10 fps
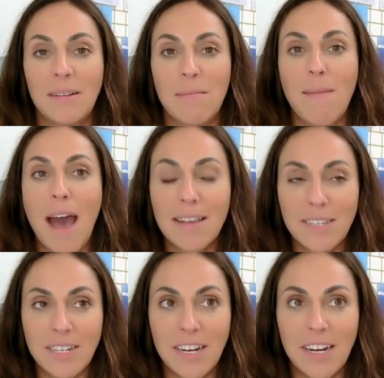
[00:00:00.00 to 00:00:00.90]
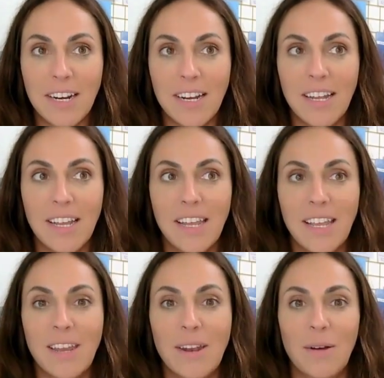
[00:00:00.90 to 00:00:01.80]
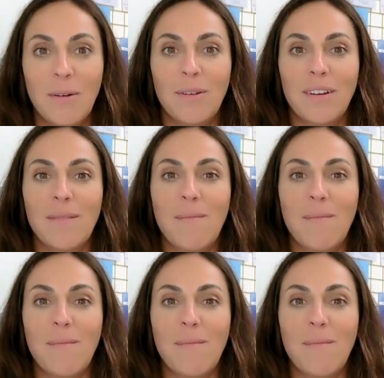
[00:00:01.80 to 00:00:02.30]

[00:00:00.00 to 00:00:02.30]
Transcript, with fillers: Master, you know,